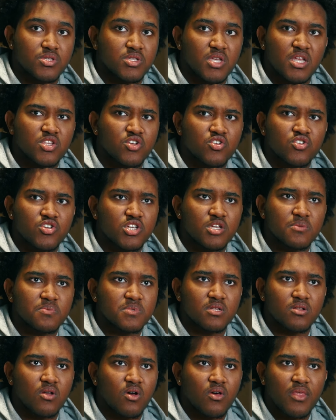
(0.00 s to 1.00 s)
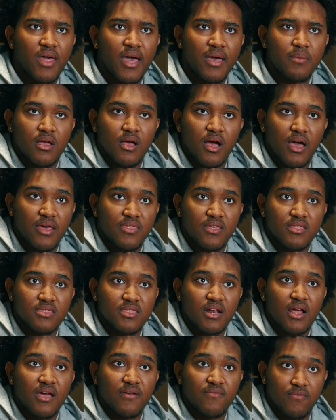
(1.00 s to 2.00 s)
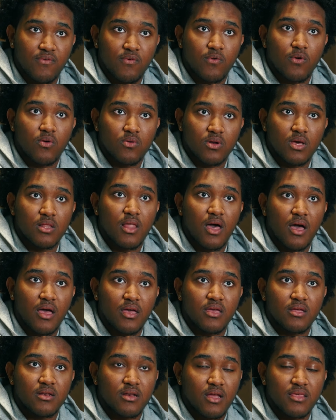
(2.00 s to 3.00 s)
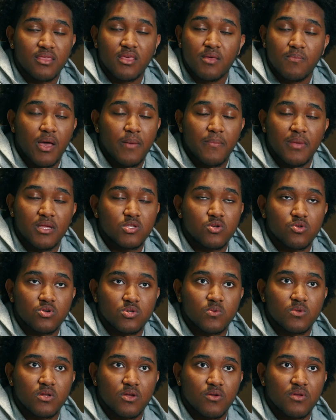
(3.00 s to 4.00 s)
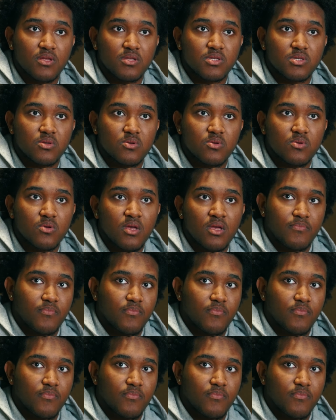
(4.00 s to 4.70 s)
just internships and all that. I think that I've grown a lot and I think my mentors would agree too.